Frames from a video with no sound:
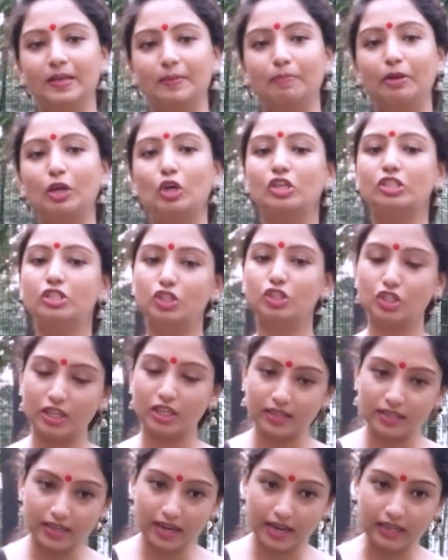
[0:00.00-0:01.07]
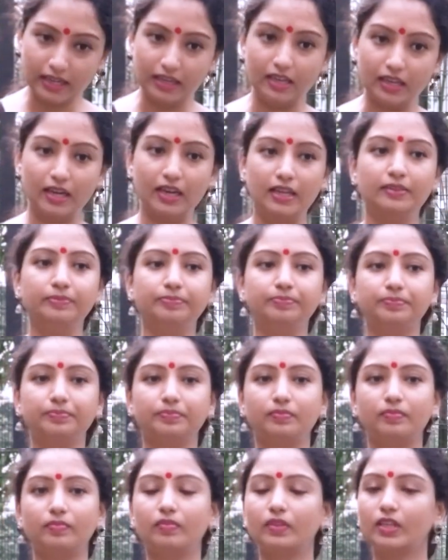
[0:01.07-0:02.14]
Because children learn
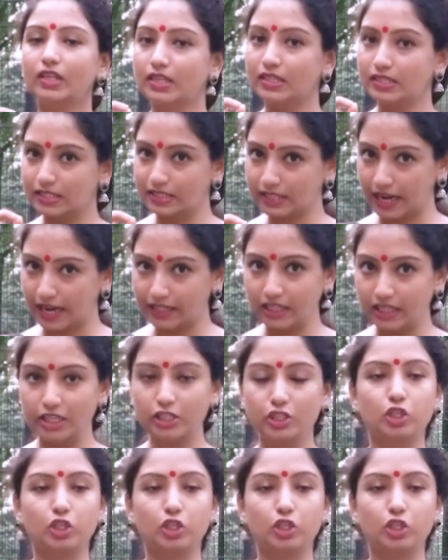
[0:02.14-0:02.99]
slightly